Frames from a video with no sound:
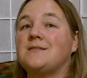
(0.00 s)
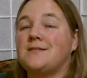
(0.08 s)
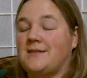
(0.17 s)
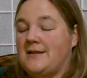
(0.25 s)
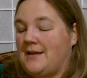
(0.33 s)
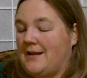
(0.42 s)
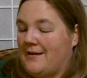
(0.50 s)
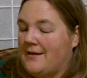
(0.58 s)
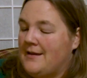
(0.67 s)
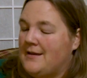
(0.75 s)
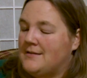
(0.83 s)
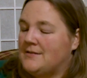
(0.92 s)
seeding.
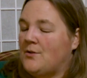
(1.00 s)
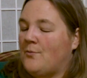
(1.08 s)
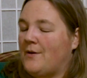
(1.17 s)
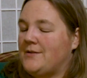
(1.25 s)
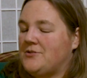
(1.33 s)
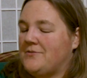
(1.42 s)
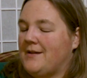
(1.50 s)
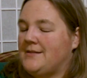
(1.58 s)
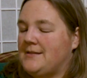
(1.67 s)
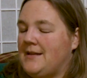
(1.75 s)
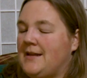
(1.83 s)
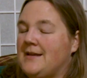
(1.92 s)
So what direct
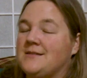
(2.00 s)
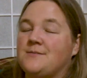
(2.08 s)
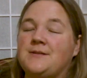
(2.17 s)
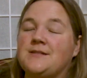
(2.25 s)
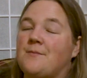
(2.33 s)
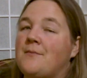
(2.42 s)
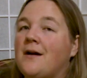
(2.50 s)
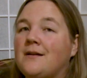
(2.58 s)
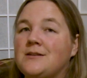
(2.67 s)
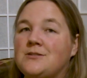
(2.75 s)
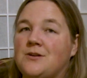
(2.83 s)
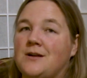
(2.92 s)
seeding is means I'm not
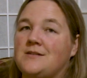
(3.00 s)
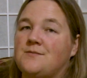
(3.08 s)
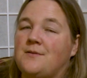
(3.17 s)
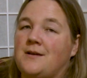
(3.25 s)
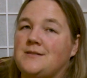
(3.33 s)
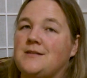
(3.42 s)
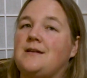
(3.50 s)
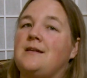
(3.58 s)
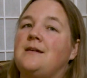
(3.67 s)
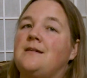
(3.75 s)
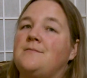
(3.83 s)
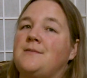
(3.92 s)
going to transplant it. It
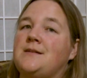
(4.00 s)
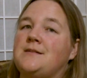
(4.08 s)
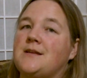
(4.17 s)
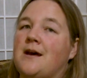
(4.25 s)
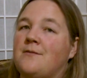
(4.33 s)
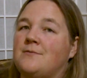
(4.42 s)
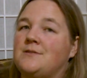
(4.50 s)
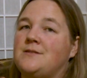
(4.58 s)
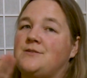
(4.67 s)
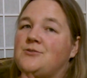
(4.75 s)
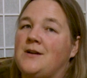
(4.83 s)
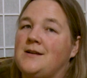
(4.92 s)
means I will
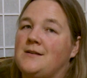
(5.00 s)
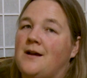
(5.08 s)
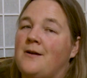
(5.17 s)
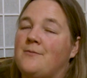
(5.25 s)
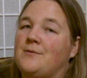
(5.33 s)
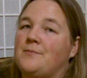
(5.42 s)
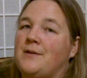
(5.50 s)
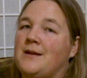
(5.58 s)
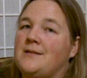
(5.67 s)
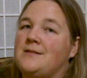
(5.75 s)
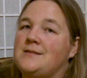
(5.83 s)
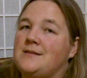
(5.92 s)

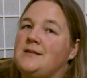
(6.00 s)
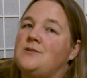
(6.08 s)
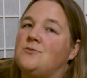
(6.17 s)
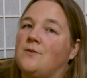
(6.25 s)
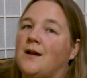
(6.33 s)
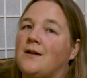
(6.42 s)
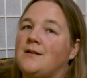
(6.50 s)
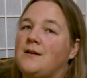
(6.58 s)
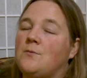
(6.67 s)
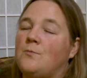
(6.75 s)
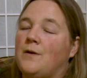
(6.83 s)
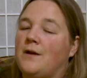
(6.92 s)
plant the seed
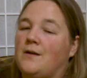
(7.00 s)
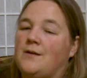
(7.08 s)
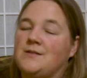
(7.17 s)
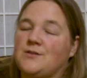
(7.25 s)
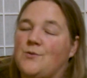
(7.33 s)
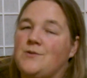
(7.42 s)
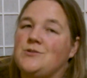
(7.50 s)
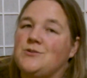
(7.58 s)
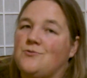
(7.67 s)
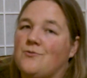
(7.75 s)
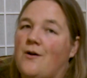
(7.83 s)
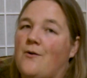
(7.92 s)
directly where it's going to
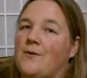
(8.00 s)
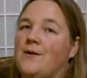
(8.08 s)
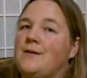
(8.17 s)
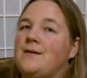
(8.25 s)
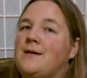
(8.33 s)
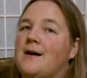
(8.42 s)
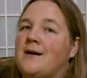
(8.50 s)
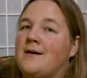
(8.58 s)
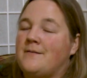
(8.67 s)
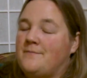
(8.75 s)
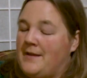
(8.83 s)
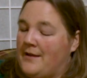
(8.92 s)
grow.
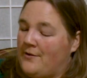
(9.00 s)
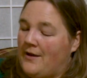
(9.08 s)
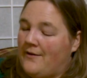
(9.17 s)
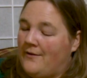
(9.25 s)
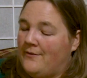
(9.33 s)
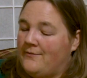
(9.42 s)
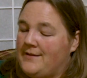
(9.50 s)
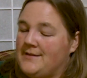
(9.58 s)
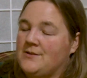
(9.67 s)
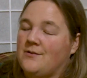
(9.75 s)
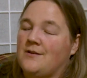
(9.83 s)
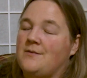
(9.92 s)
Now, not all of
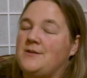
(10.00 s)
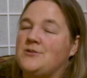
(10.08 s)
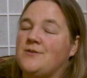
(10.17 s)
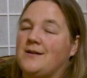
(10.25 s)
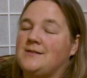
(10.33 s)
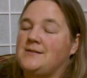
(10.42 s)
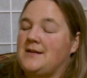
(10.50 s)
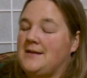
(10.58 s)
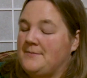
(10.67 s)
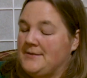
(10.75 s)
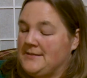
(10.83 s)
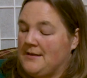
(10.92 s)
these are going to be direct
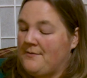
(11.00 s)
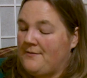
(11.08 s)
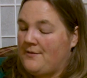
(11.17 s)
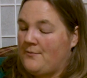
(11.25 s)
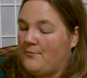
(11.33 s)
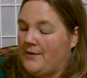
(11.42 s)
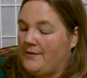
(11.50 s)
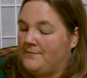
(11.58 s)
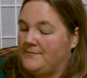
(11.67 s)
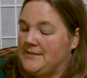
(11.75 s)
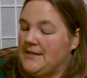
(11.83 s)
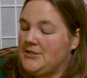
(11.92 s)
seed, but some of them will,
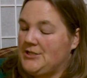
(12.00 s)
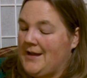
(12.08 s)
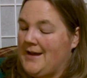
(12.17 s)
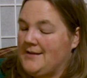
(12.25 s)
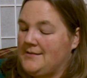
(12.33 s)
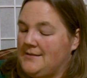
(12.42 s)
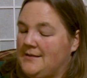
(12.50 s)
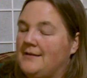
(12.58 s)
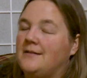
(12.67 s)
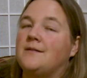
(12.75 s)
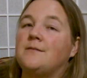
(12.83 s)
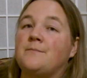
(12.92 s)
such as
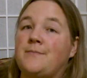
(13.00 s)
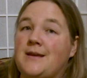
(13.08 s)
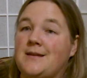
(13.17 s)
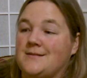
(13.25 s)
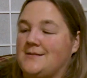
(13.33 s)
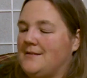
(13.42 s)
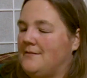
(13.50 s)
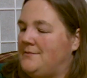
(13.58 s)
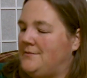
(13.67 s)
beans.